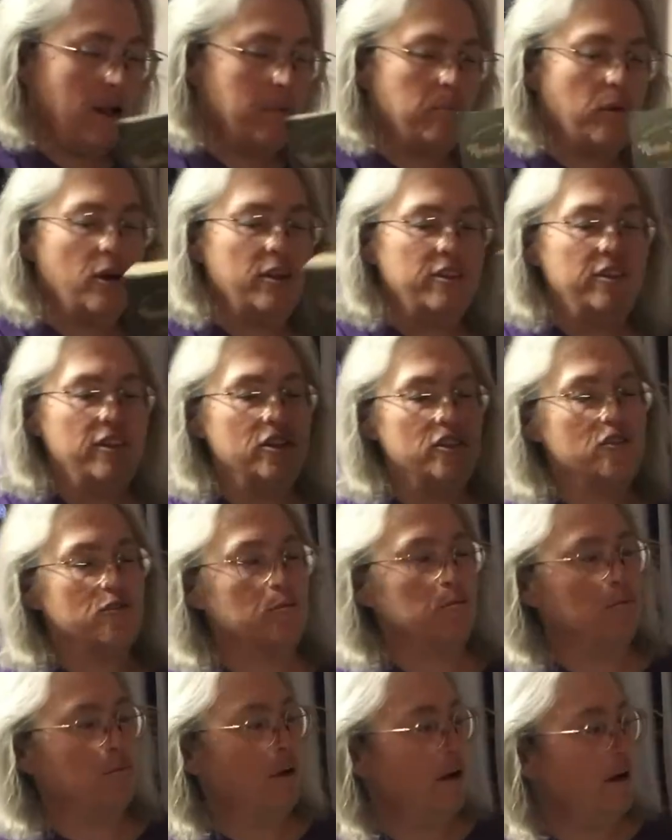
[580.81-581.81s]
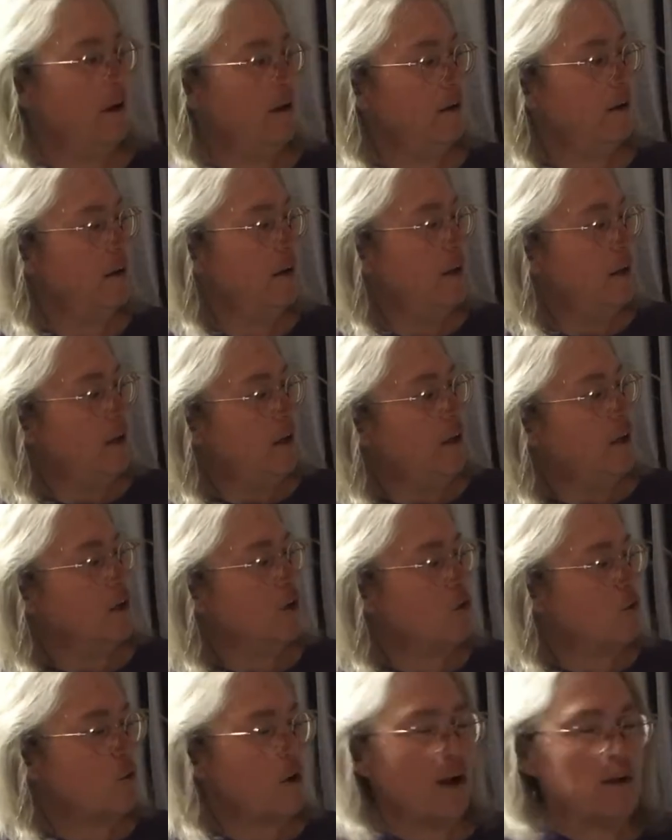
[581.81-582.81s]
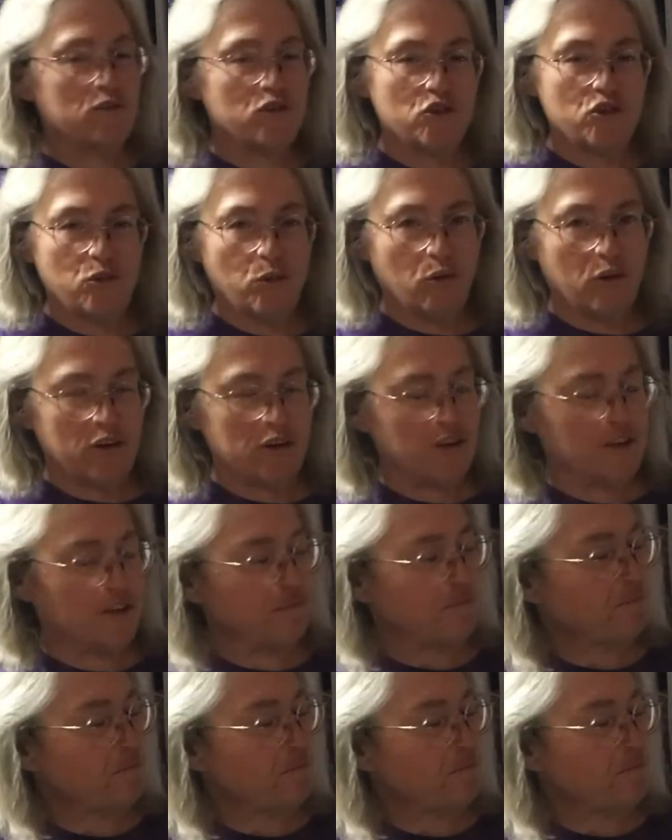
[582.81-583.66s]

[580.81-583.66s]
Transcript: bought this from Crowdsource.